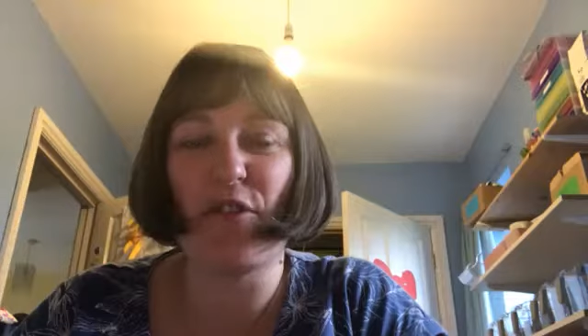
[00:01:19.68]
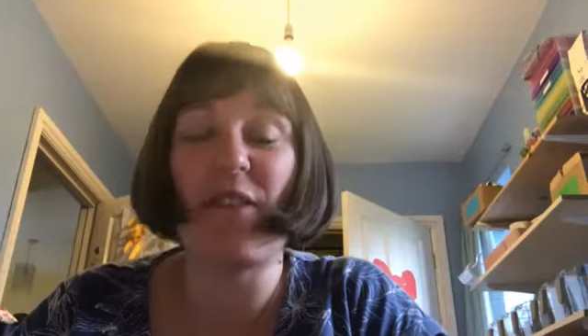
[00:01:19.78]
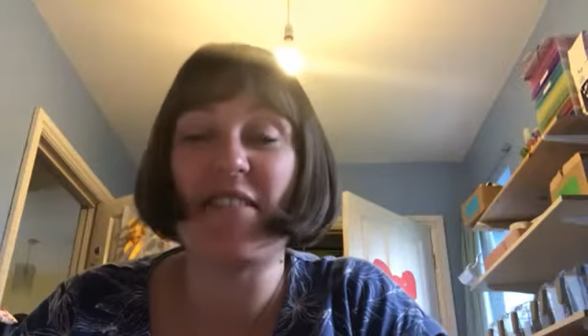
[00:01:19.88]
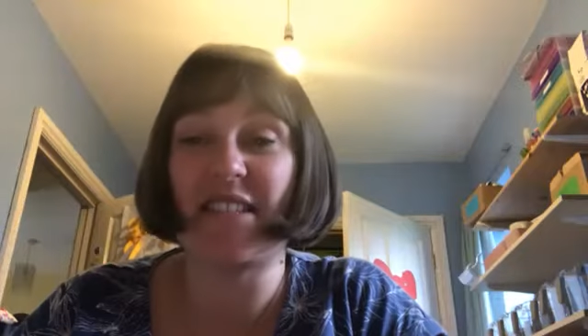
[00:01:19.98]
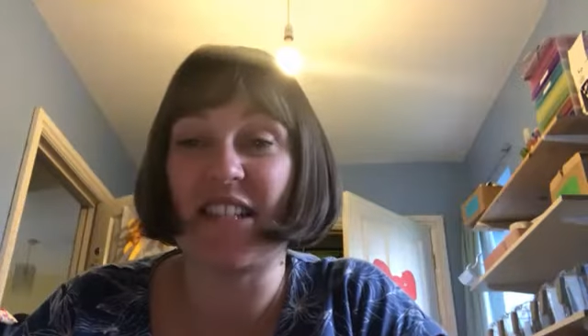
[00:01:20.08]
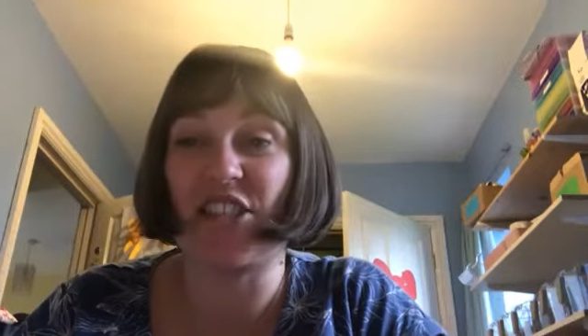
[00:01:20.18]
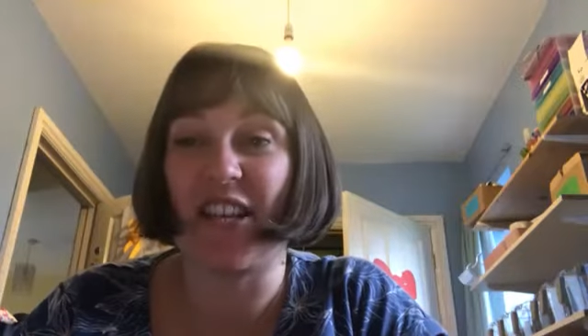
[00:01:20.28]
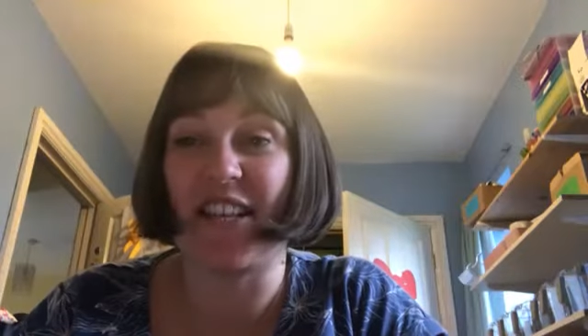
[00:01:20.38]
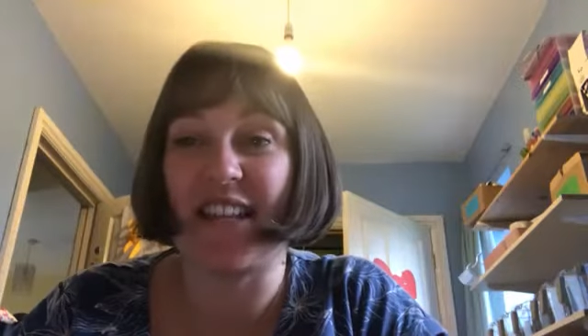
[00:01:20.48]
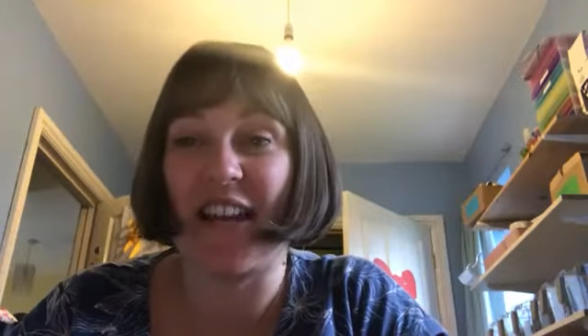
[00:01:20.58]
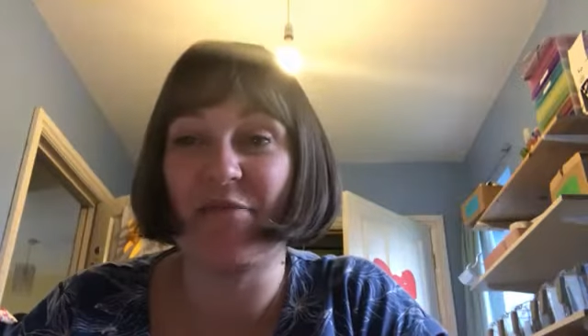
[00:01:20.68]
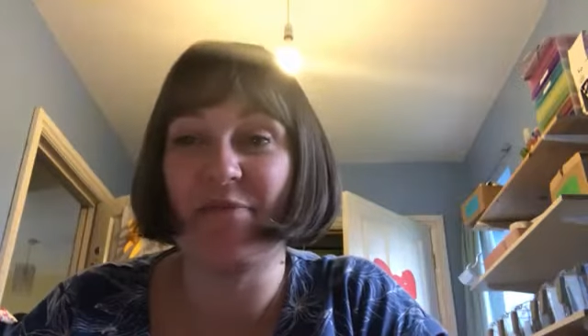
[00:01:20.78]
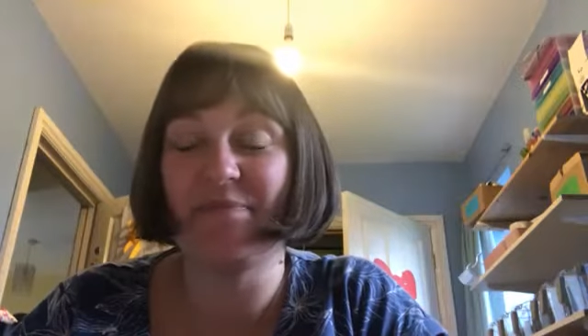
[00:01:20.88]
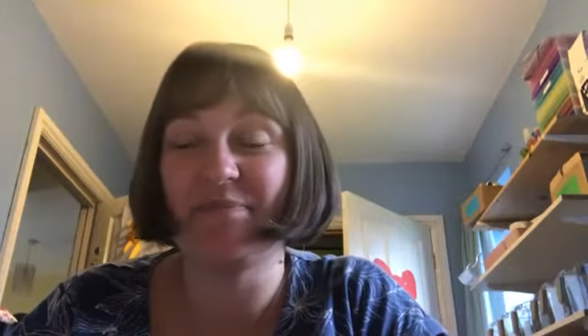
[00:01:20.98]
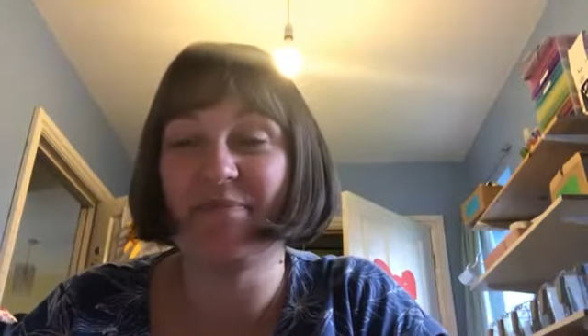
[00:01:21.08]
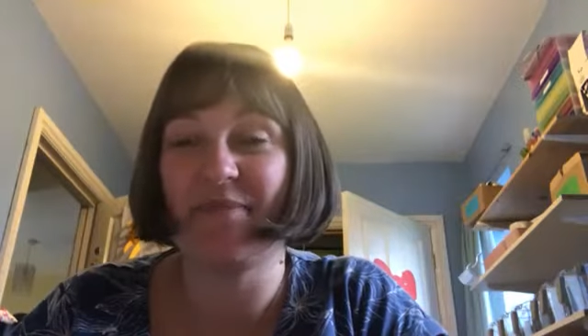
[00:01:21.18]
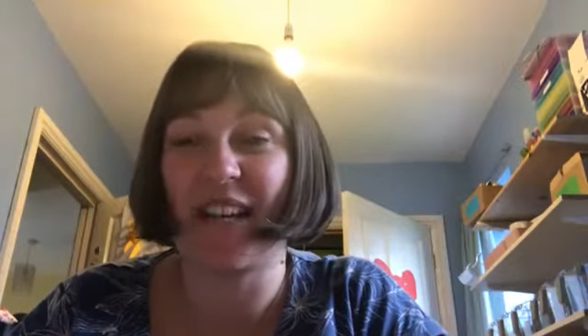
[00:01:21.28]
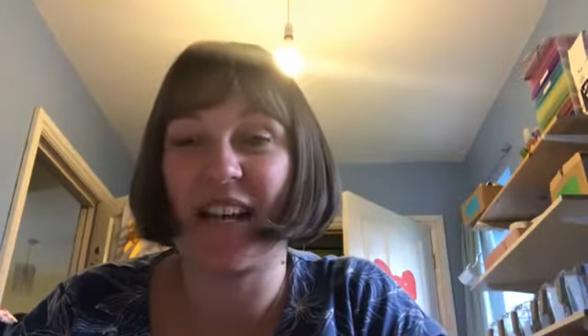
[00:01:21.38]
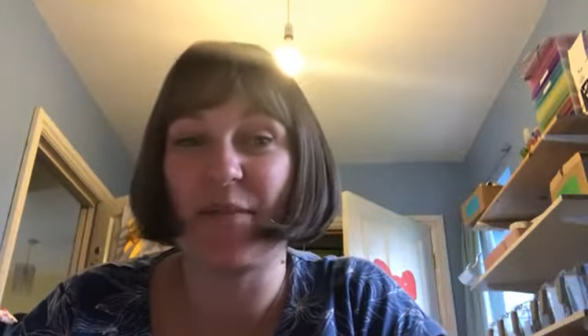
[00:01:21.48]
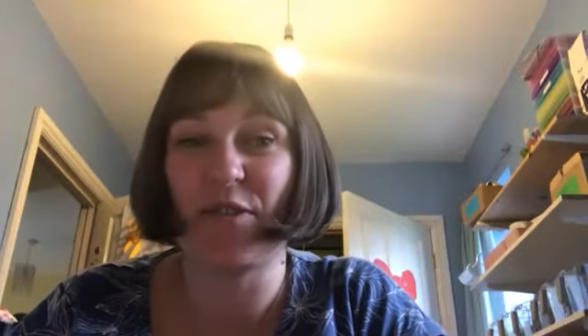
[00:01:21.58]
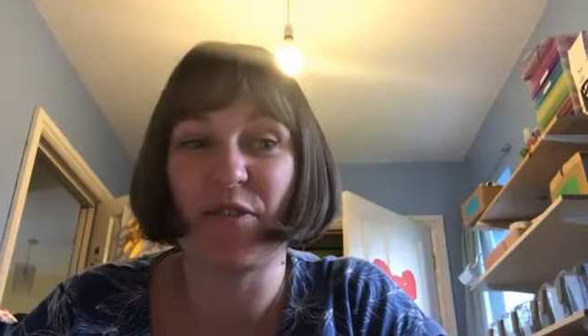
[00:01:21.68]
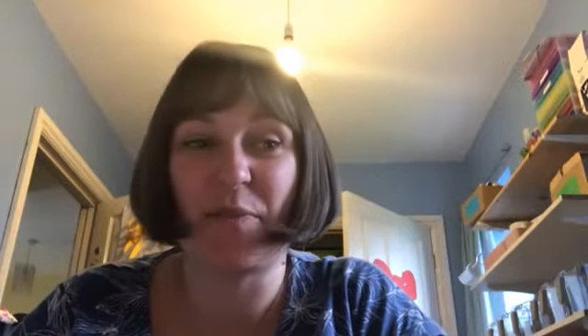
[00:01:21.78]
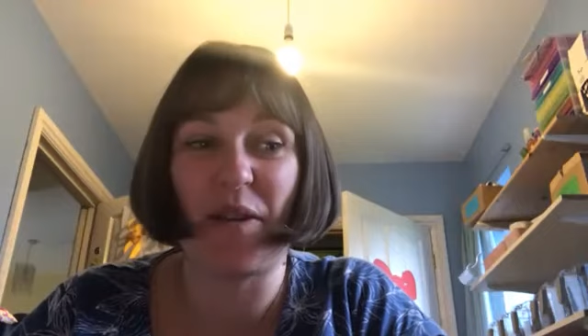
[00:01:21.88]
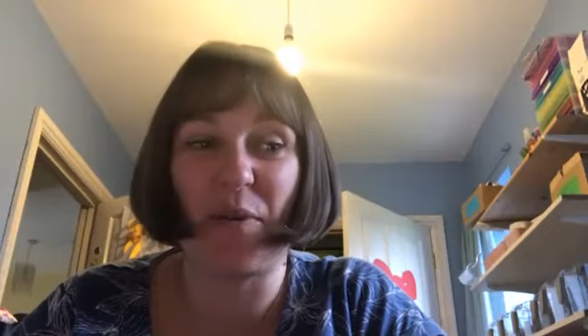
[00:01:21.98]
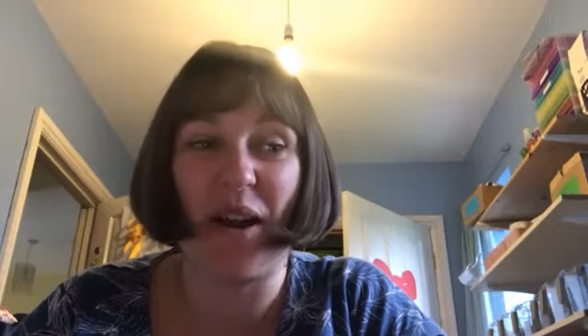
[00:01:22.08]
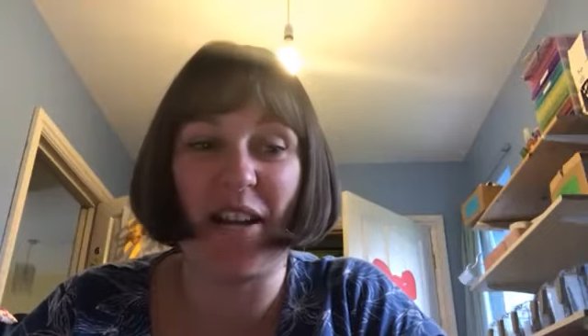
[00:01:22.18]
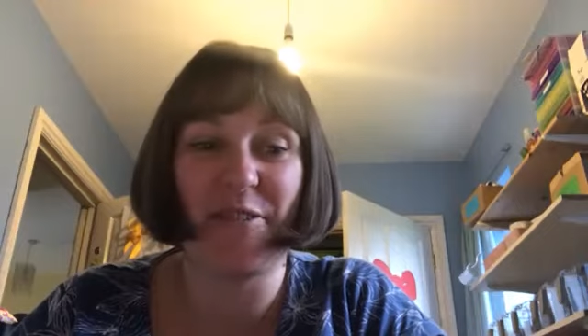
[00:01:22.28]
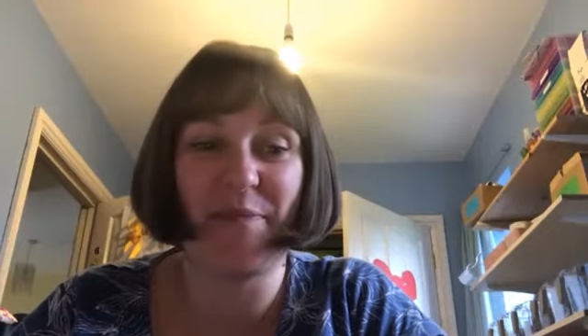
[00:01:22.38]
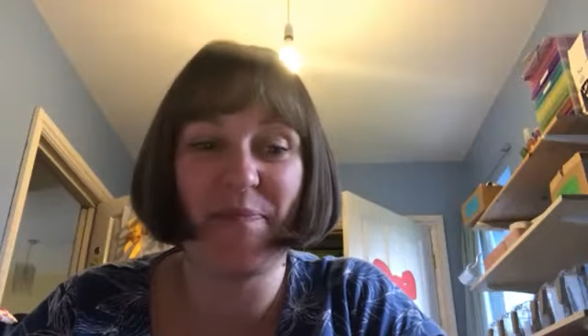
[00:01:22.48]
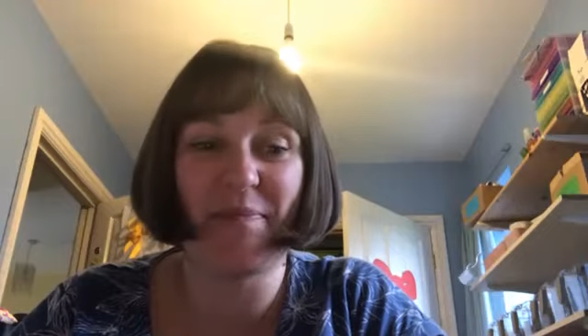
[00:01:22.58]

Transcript: around 6 years now. So it's been a while.